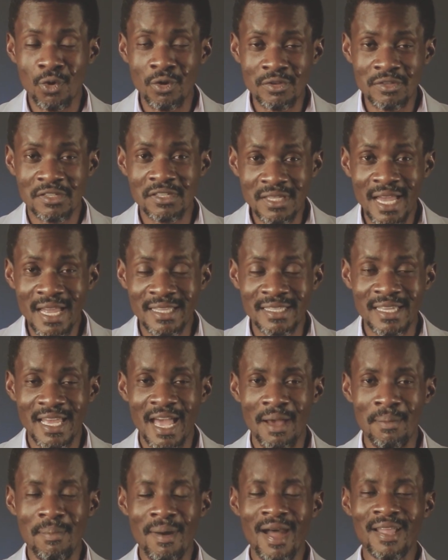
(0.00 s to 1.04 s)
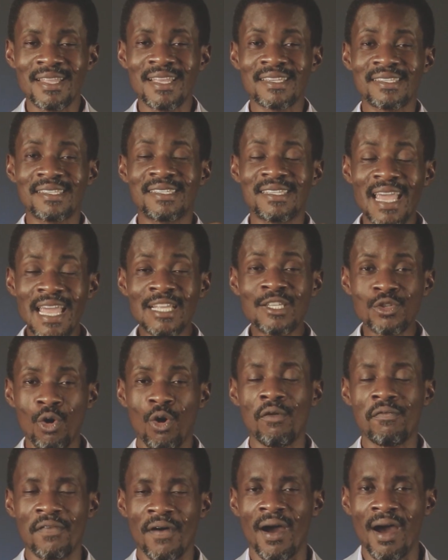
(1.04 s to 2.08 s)
concerned about the state
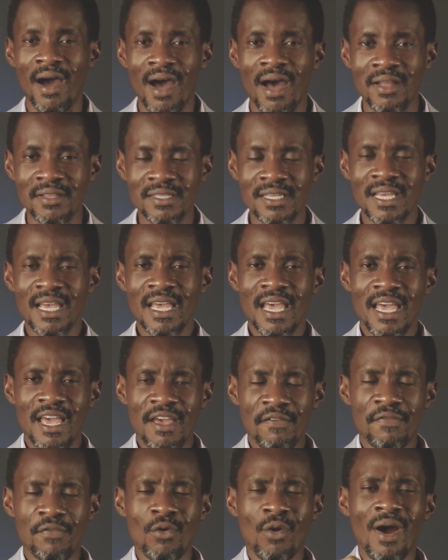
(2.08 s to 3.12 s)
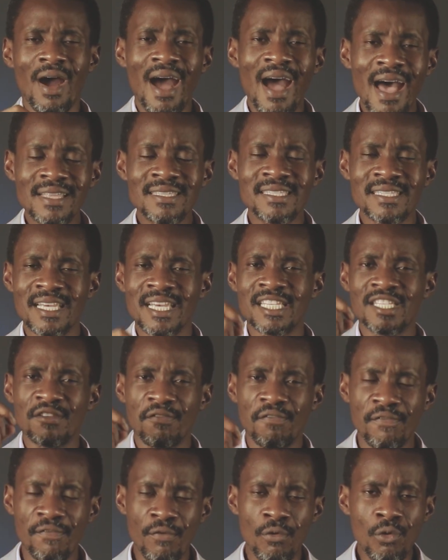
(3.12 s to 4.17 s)
of our heart. If your heart is
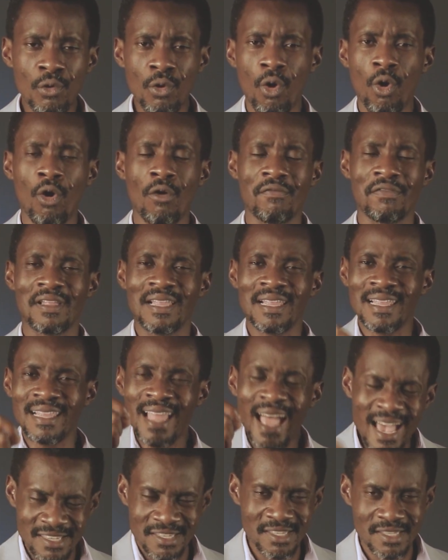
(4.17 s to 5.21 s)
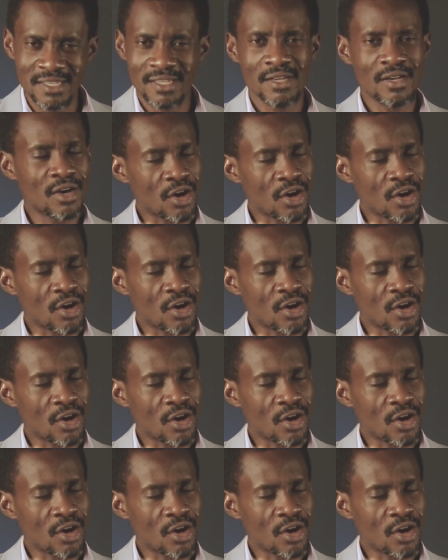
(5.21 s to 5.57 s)
full of lust,